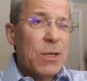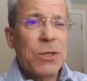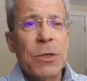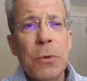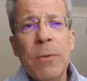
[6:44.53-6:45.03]

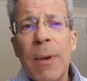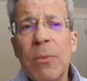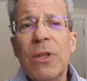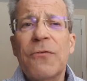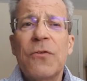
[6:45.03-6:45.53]
So
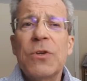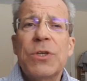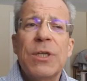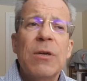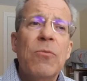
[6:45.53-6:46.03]
remember, the
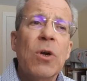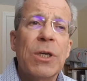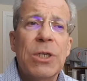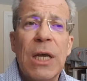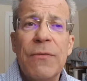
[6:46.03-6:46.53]
first sin of
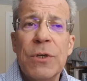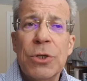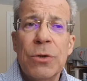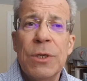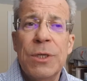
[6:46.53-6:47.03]
mortgage life
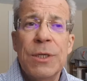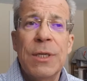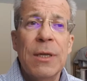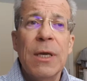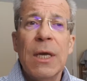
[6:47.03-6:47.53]
insurance
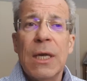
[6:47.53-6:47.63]
is that